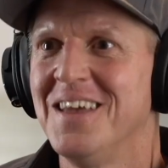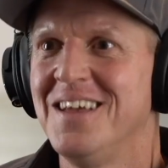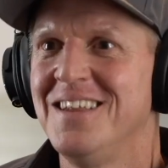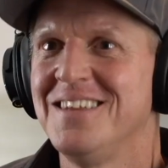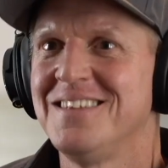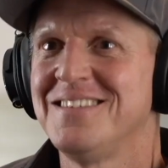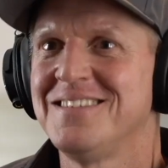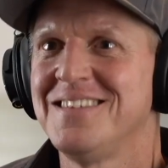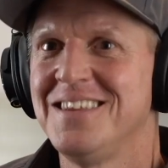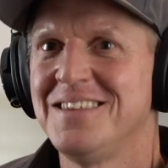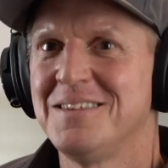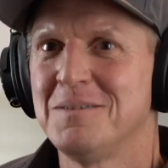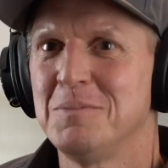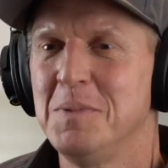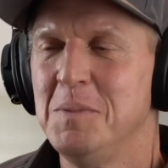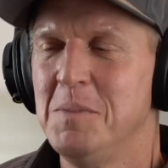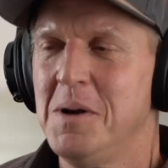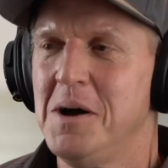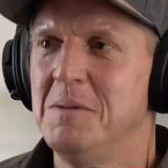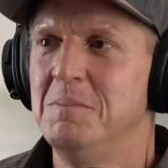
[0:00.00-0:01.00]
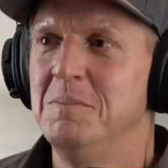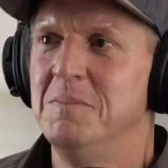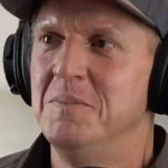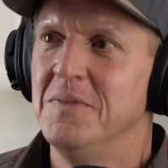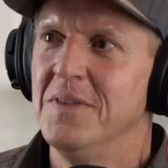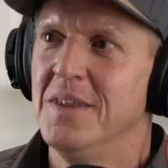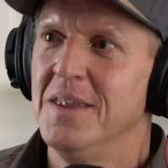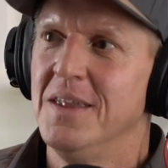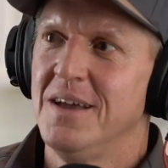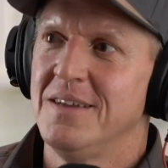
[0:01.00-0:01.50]
And I said to my
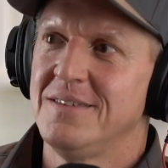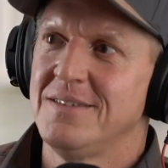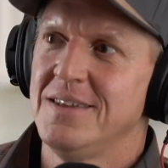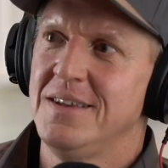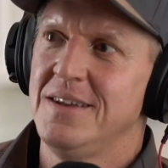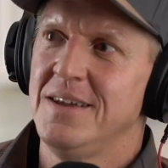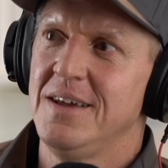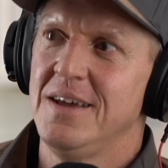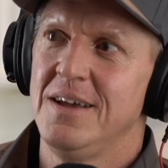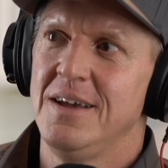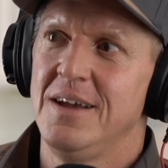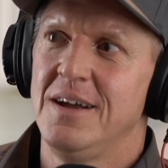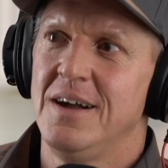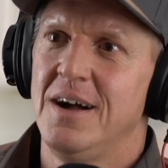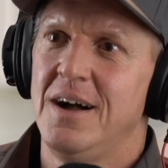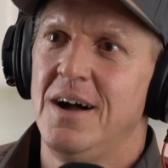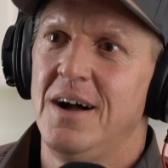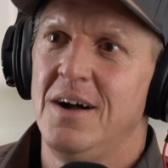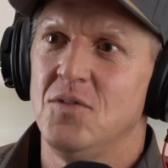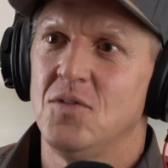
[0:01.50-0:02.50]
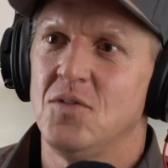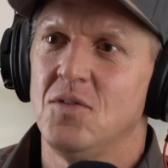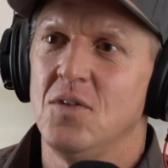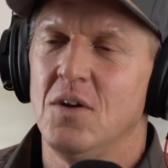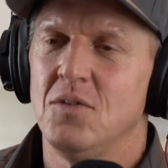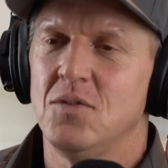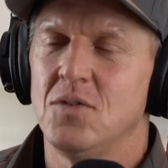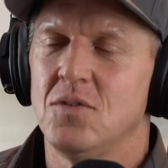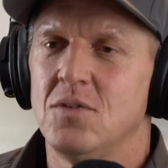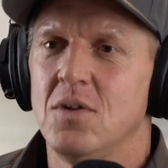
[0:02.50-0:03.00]
mum, I've
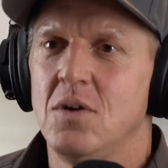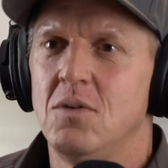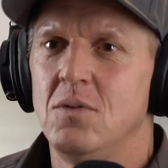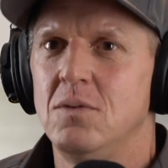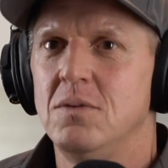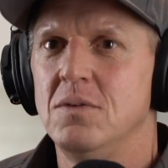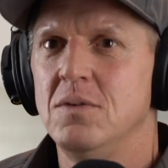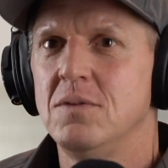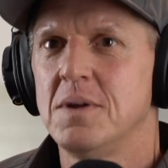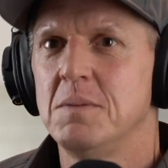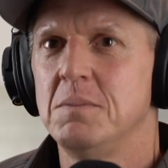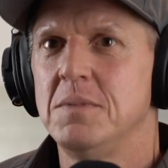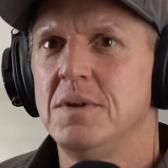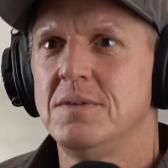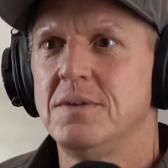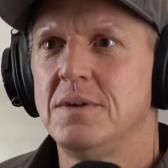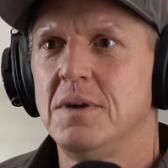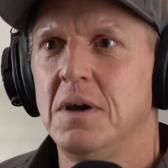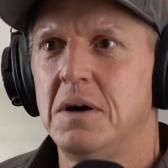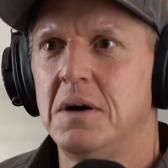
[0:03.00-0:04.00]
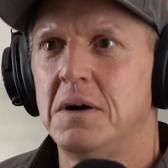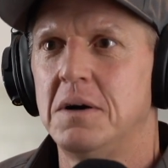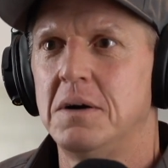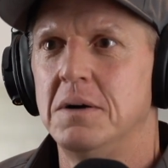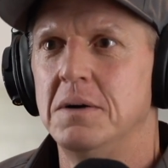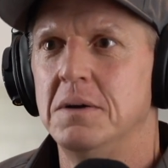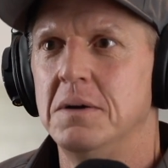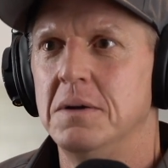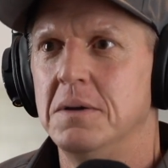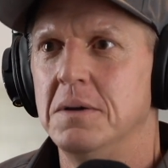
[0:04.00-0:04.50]
stolen somebody's
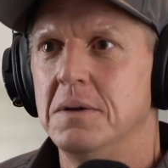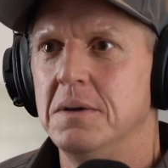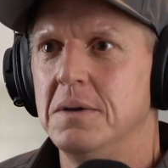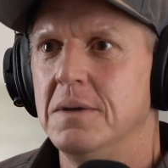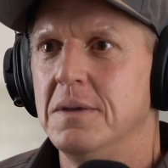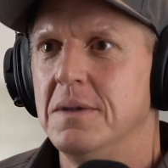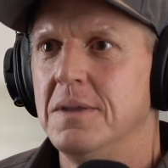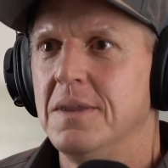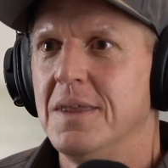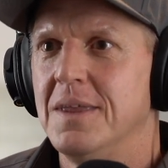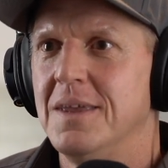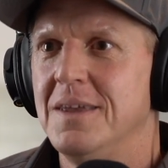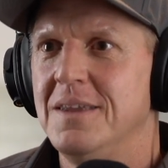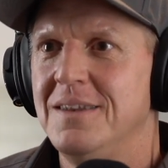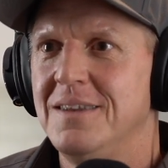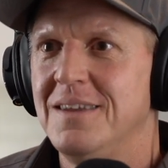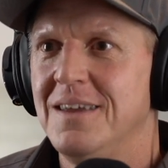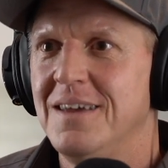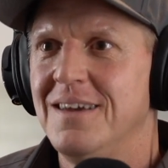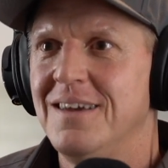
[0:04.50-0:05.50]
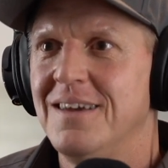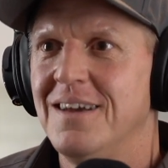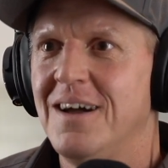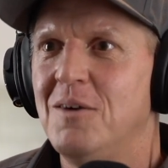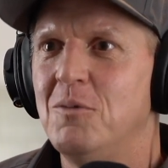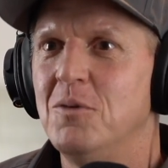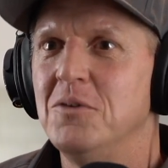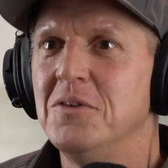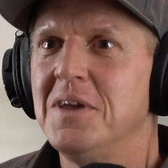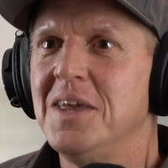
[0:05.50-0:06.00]
car and
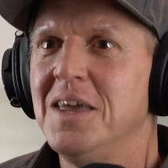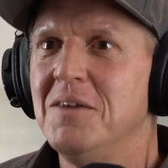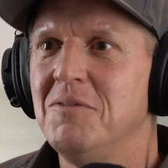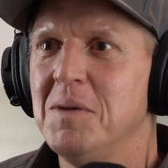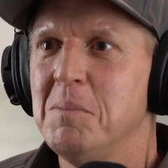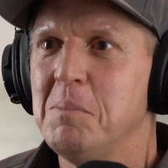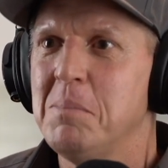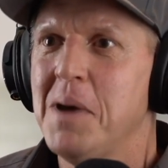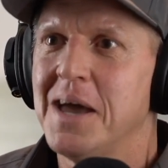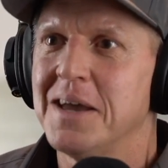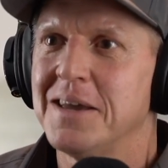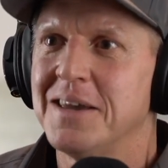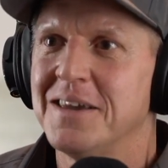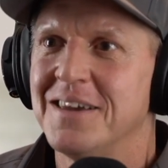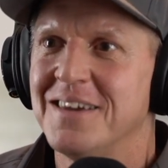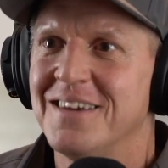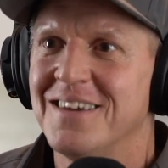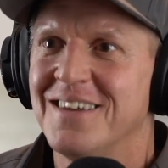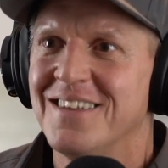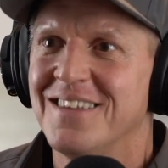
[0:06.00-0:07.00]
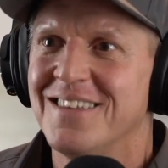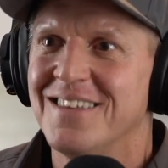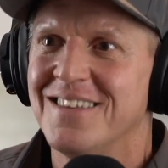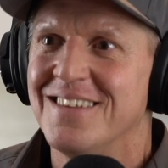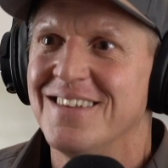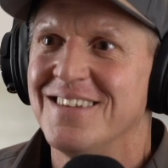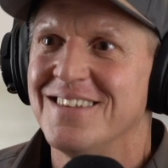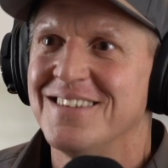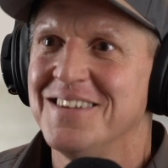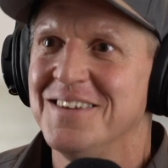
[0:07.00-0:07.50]
I want to give it back.
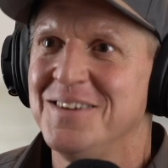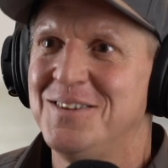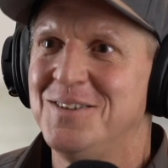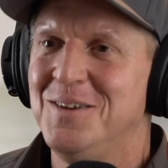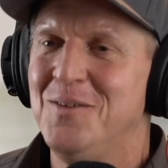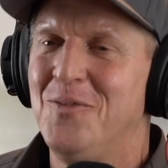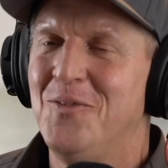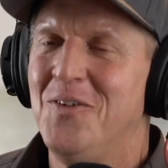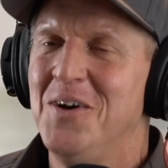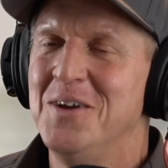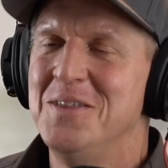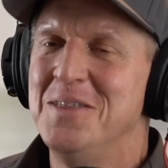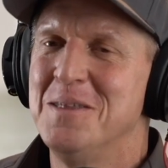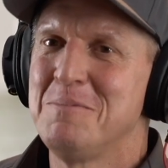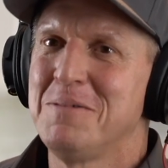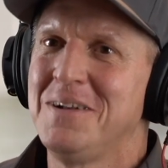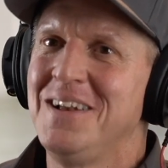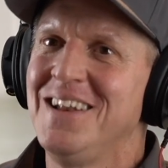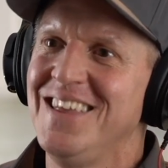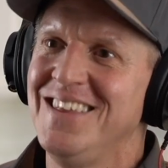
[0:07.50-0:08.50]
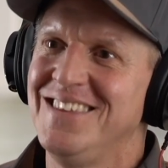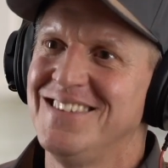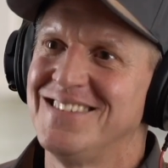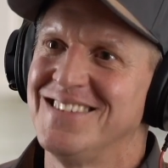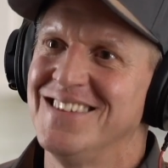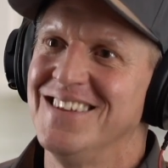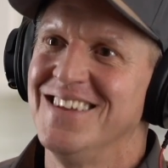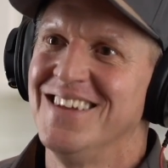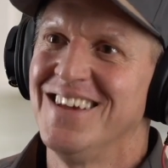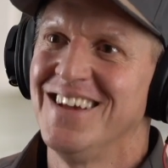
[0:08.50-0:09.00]
So she phoned the
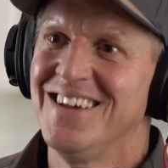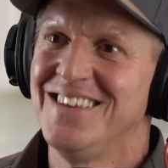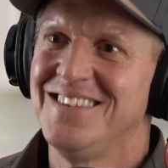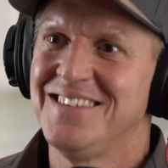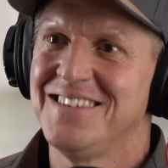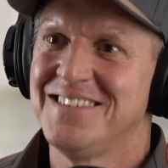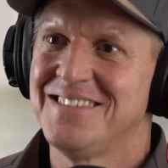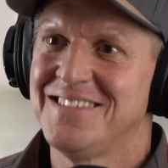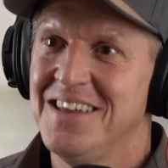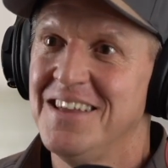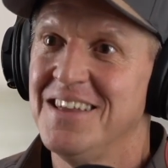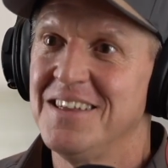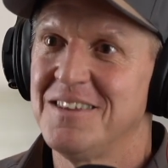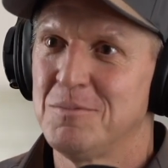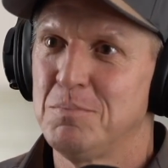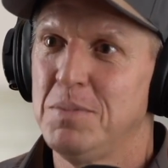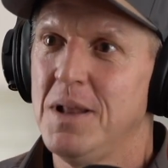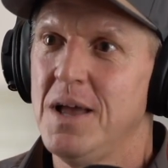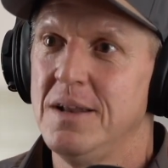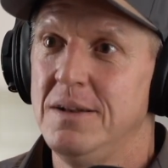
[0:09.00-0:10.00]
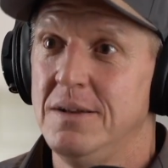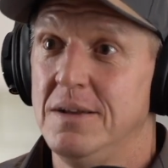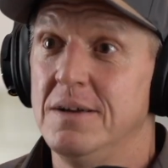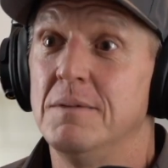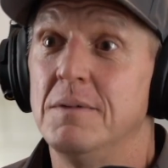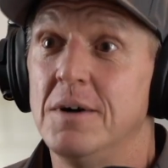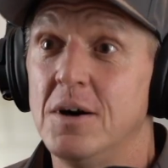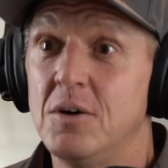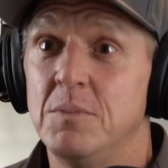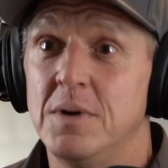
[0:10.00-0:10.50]
police and just explained
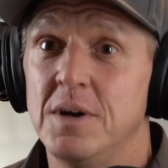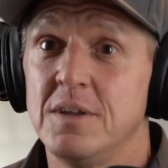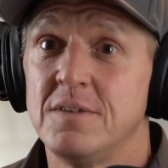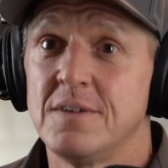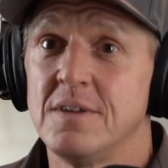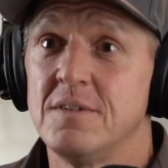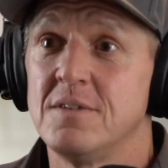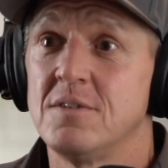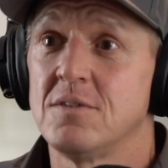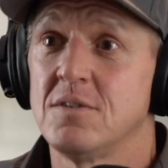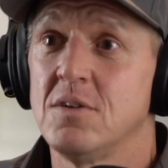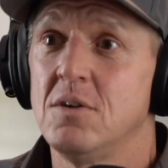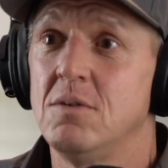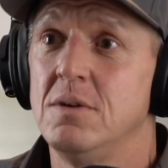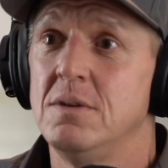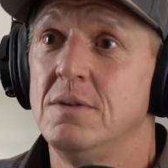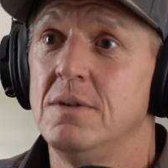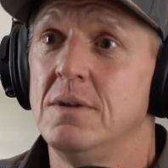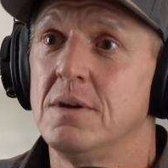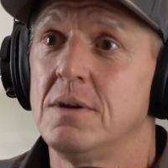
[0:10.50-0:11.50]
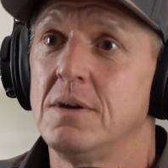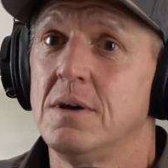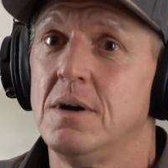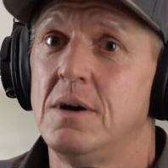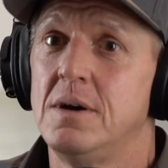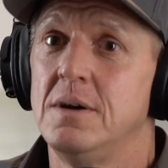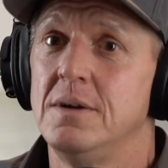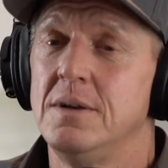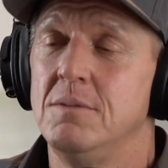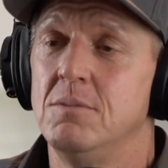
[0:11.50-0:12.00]
that, oh, my son's stolen a
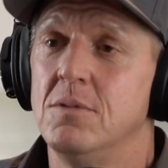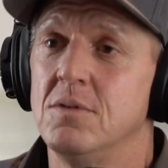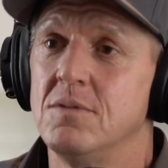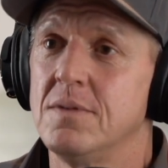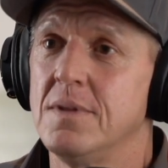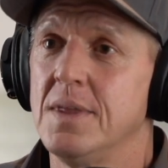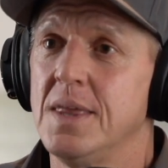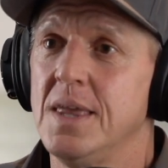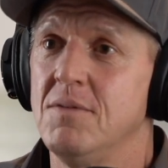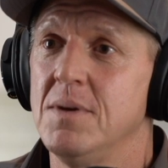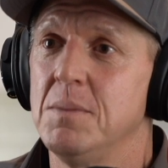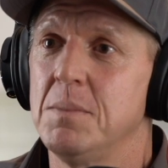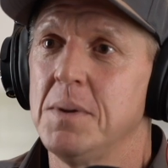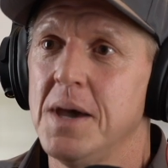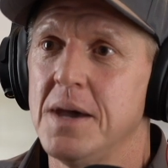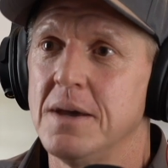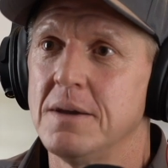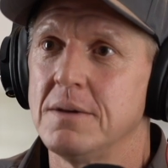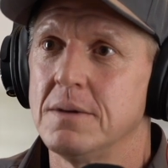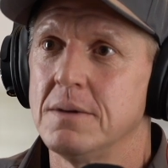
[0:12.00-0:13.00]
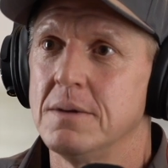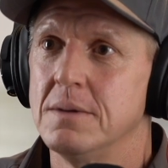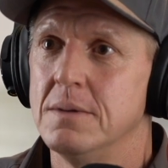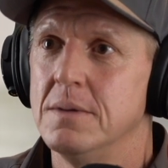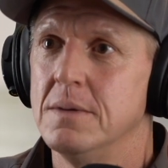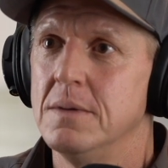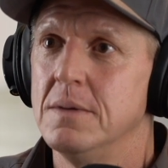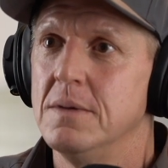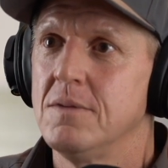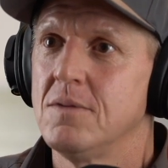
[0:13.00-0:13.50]
car and he wants to give it back.
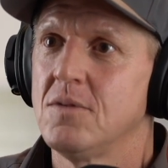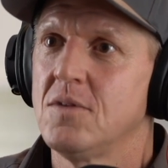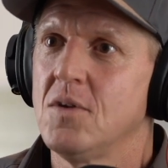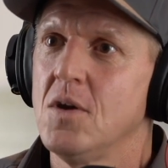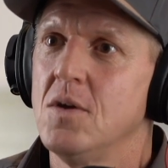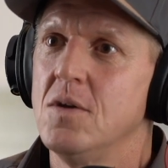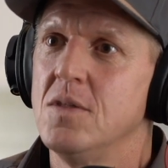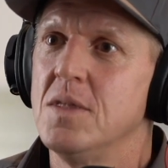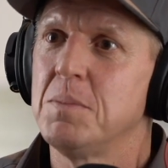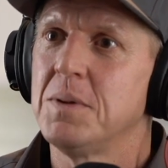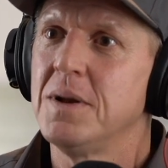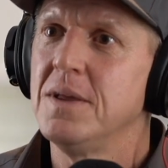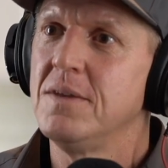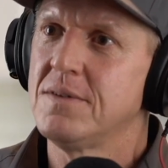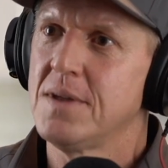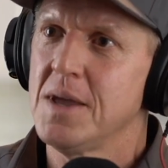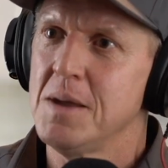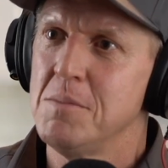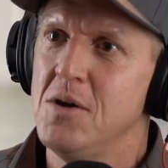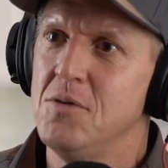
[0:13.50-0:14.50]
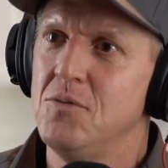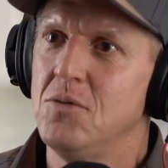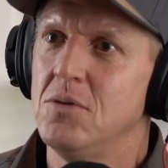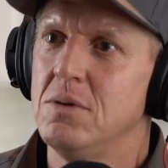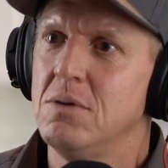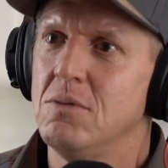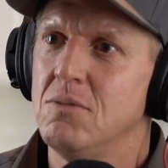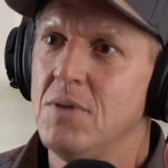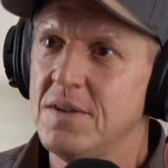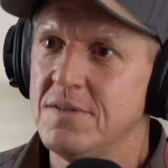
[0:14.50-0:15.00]
So the police came
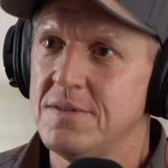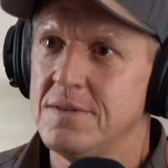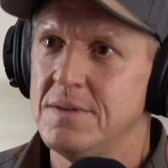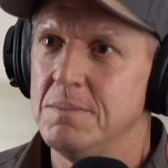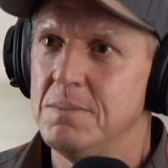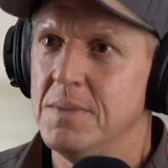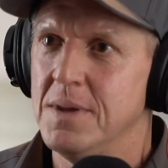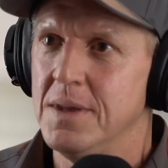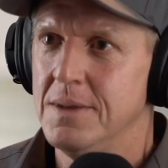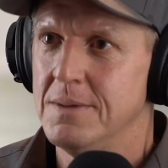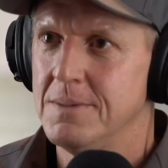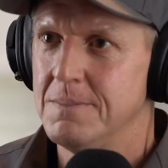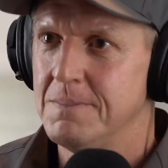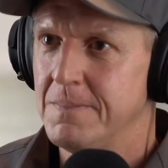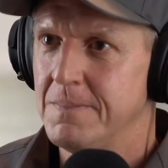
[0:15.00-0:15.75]
over and arrested me.